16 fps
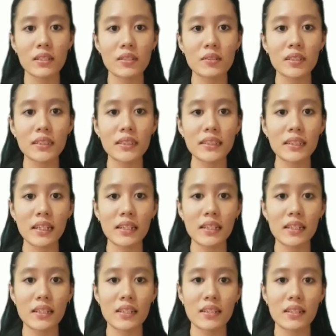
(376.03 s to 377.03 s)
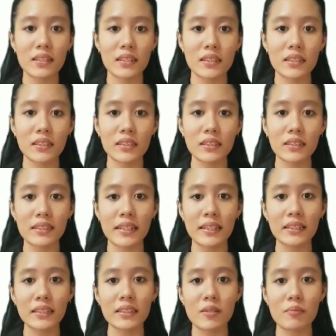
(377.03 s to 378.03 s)
The quasi-static indentation
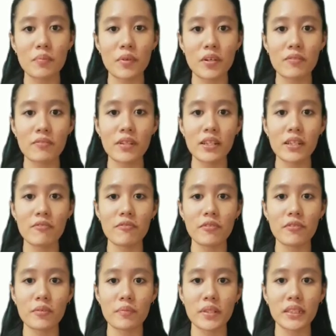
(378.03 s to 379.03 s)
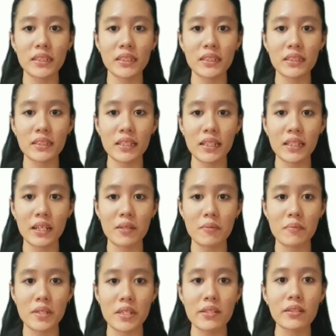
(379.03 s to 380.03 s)
test can provide information that
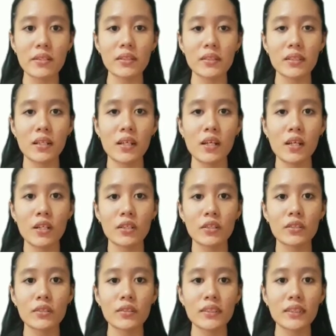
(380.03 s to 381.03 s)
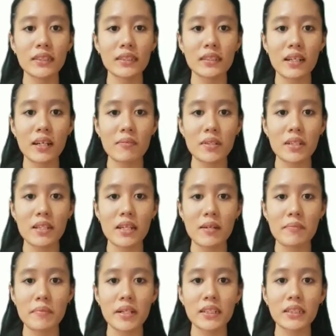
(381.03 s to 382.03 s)
can be used to describe
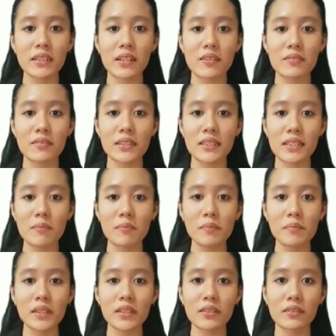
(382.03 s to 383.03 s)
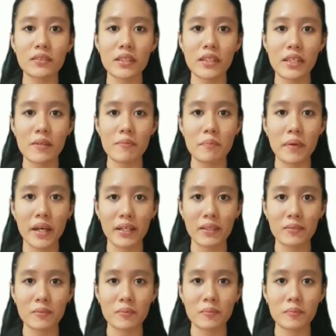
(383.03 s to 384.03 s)
the damage of the sample during
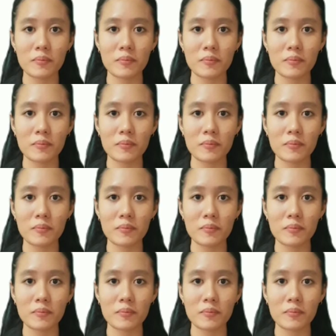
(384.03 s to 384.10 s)
impact.